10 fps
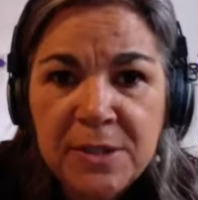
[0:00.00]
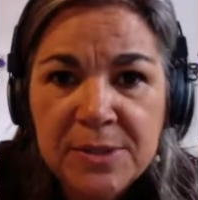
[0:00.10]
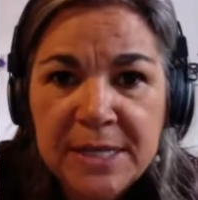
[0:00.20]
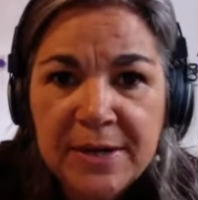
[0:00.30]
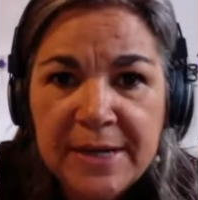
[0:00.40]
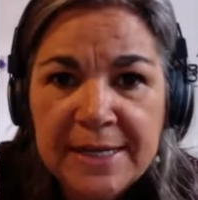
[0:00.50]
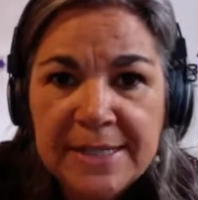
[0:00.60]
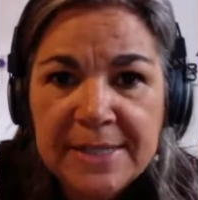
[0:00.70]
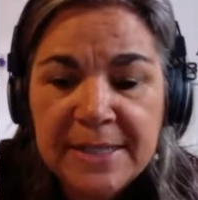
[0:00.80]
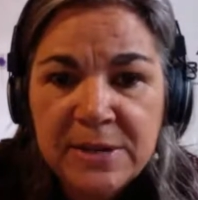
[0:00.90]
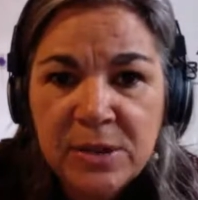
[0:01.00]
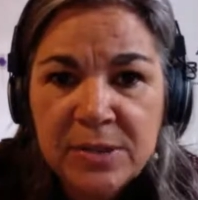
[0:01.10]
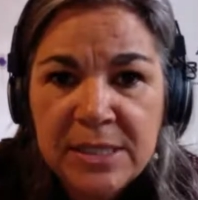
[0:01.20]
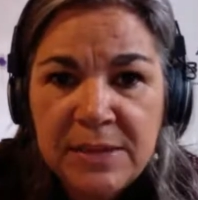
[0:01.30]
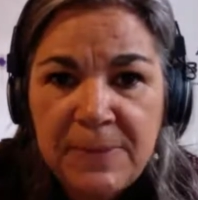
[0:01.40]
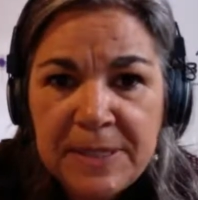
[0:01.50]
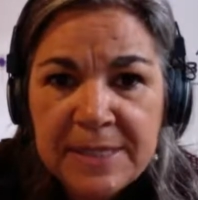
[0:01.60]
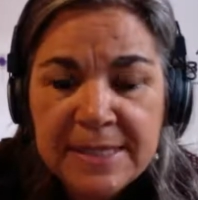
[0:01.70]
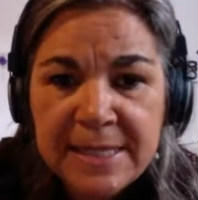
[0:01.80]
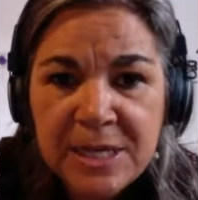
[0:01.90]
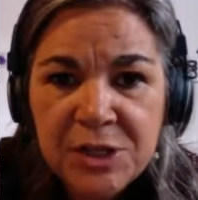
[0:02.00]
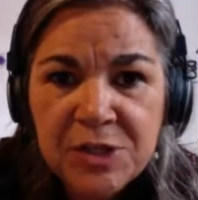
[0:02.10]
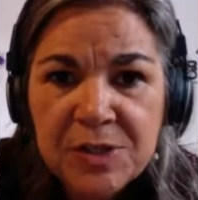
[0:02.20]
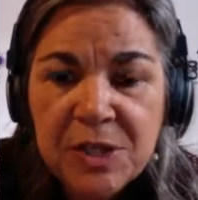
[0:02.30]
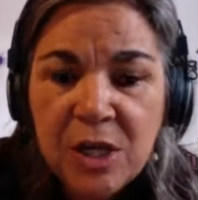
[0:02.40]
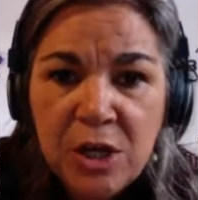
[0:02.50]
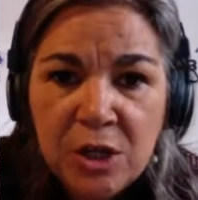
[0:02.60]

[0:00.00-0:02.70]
those areas is that those independent stations